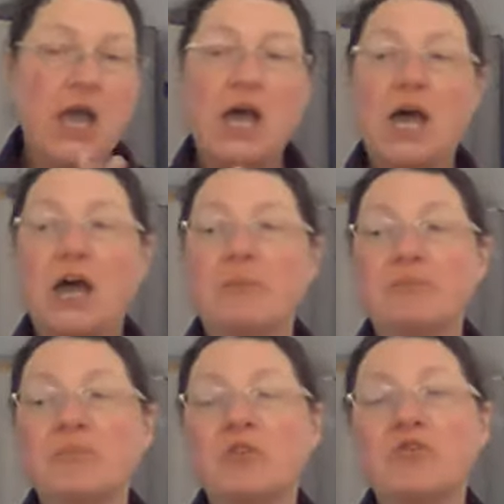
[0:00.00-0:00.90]

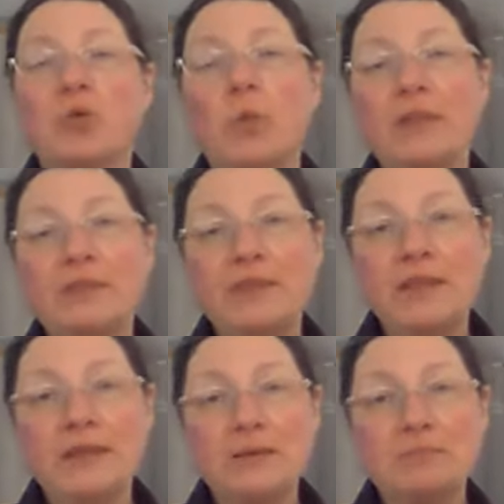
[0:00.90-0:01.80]
Um, for one
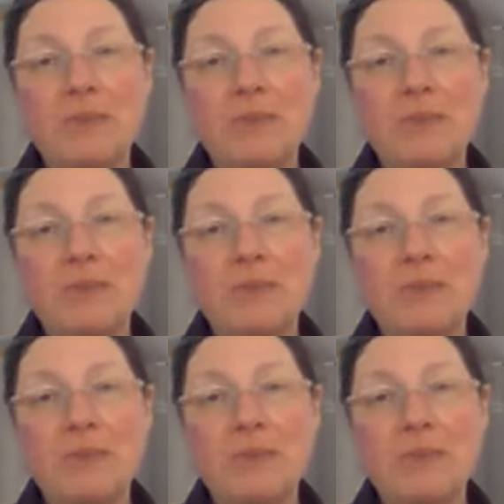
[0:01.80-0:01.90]
thing,